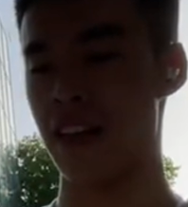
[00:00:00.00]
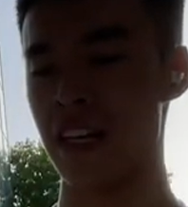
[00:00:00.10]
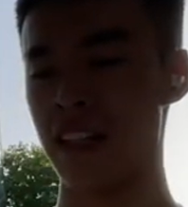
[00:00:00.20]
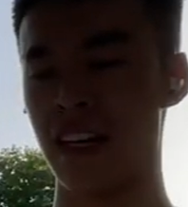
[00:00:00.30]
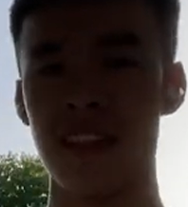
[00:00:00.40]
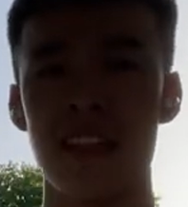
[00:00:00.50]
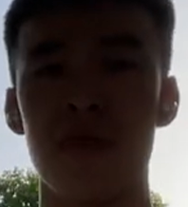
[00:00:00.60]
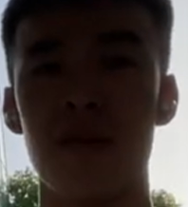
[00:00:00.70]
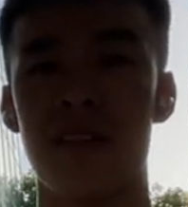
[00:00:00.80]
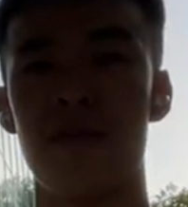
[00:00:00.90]
and there's like six
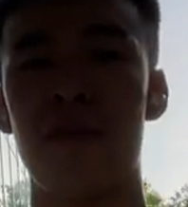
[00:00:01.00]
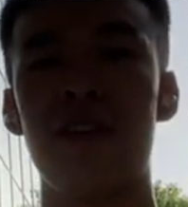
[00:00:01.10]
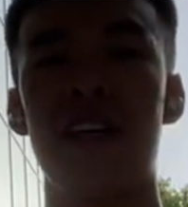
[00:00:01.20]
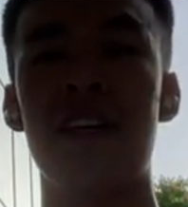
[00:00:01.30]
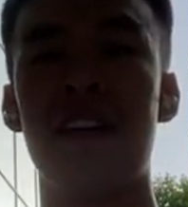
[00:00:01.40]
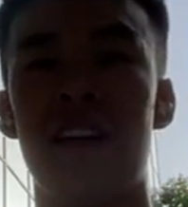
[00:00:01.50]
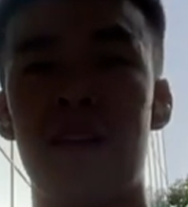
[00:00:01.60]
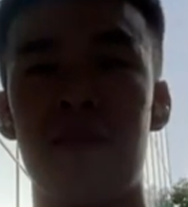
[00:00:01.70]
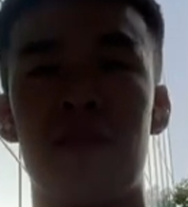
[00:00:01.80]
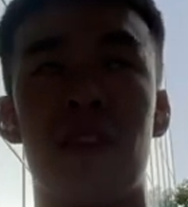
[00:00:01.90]
boxes of food here.
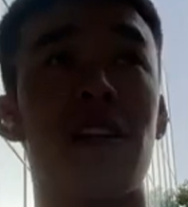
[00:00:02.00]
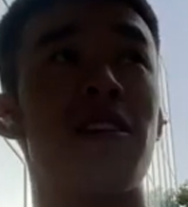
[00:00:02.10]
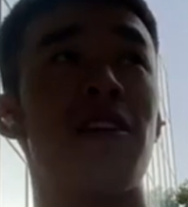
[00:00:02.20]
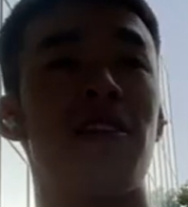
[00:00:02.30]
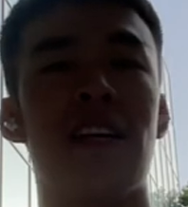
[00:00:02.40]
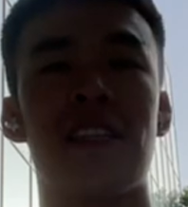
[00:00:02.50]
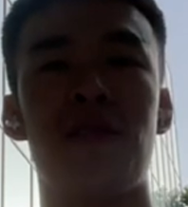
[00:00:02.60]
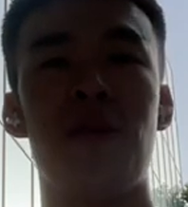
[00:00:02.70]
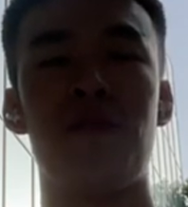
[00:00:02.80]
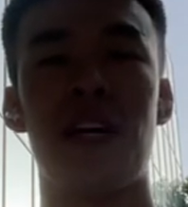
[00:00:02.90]
So that's
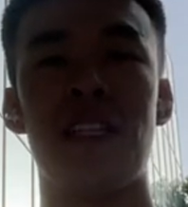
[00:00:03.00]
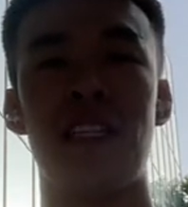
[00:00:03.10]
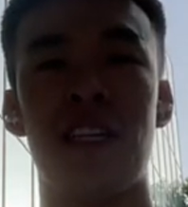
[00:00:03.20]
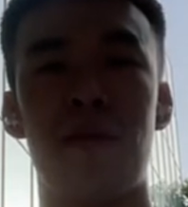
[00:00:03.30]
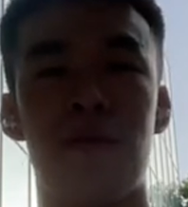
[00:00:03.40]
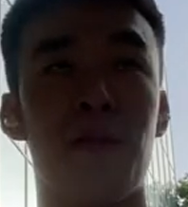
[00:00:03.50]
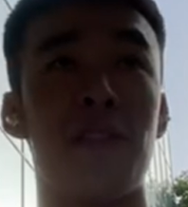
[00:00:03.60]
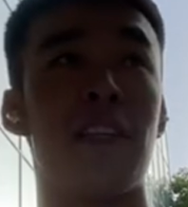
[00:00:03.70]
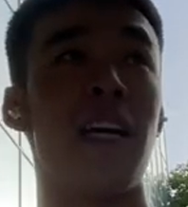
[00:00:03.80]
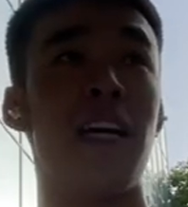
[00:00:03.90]
gonna be my dinner for
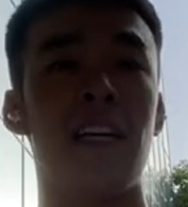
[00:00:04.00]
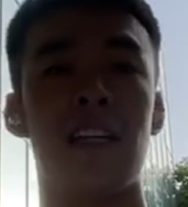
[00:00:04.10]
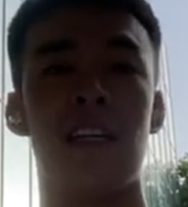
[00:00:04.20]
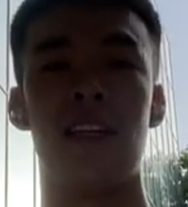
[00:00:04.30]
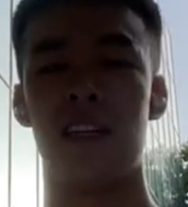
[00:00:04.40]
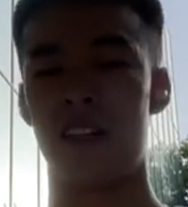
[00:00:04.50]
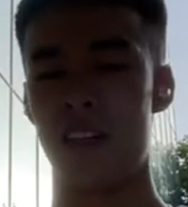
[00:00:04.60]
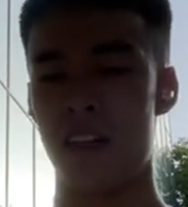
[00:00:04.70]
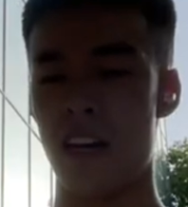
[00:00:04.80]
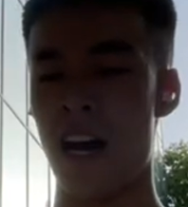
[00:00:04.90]
today.
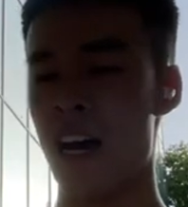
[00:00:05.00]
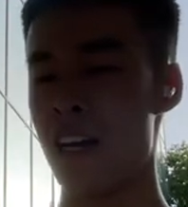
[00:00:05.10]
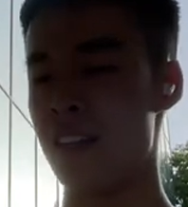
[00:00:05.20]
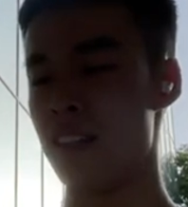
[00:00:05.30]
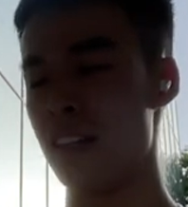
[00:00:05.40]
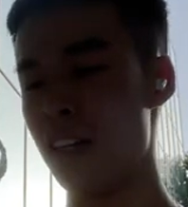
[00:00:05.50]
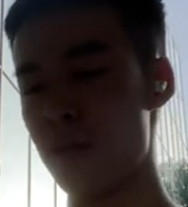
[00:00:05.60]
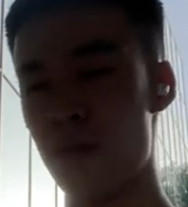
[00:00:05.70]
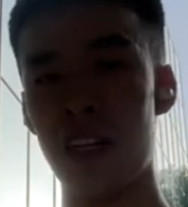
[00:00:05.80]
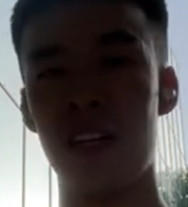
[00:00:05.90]
And it looks
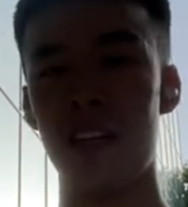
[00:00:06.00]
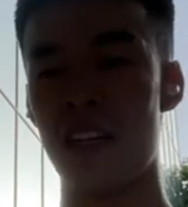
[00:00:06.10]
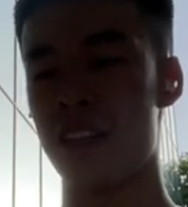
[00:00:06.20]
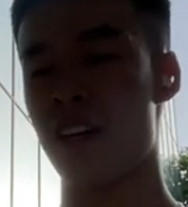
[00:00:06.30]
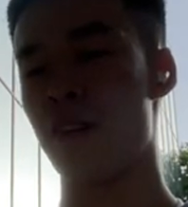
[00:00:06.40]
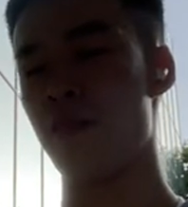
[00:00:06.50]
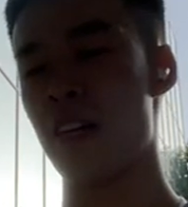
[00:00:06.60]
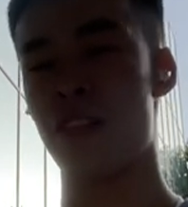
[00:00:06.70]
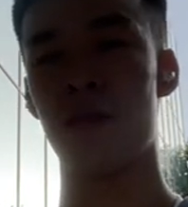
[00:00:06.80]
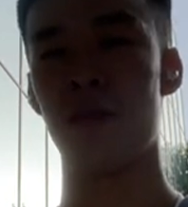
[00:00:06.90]
pretty good. There's like
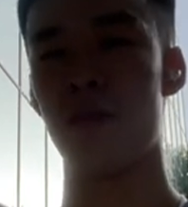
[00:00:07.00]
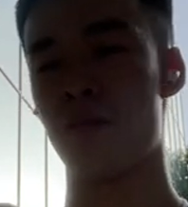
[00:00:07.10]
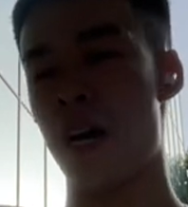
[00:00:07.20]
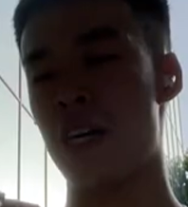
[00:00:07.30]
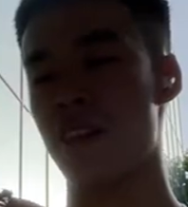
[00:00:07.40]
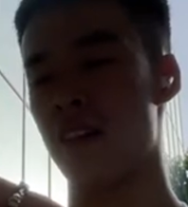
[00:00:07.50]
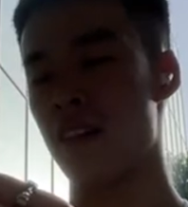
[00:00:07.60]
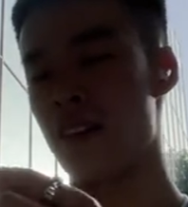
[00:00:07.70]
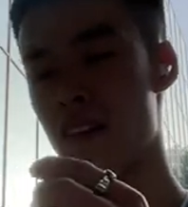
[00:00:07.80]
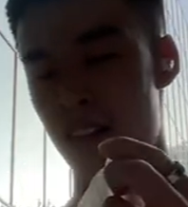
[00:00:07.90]
vegetables, pasta,
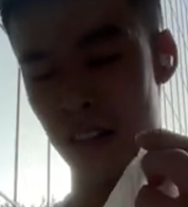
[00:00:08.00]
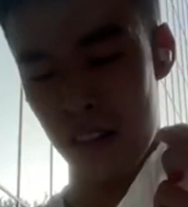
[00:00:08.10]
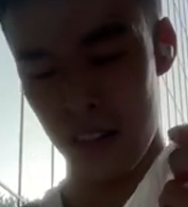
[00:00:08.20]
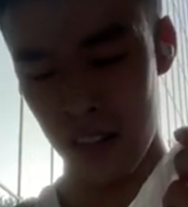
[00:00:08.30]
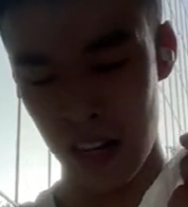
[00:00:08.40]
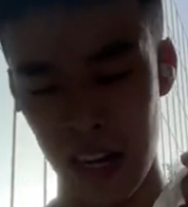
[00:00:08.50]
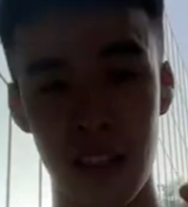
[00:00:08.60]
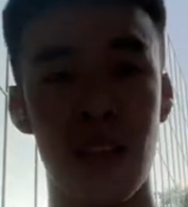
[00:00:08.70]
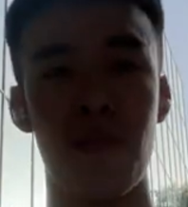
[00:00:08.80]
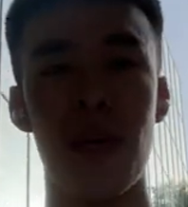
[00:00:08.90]
and
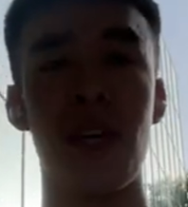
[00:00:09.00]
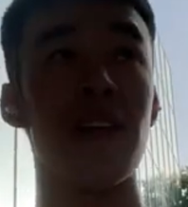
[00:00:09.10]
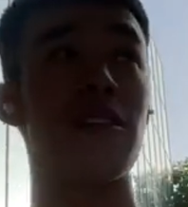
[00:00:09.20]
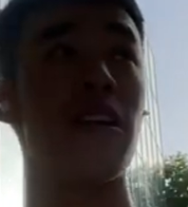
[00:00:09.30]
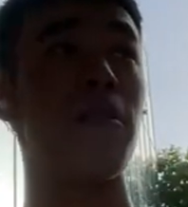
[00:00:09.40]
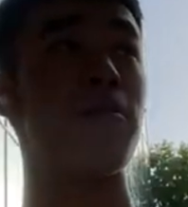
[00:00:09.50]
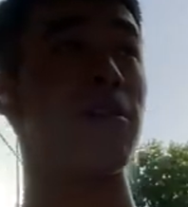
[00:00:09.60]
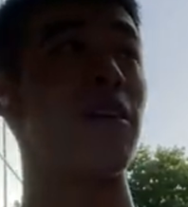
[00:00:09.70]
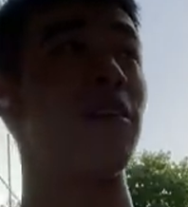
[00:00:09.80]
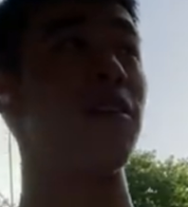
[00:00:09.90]
some meat and stuff.
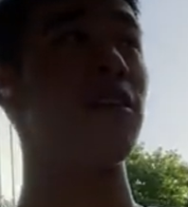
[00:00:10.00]
So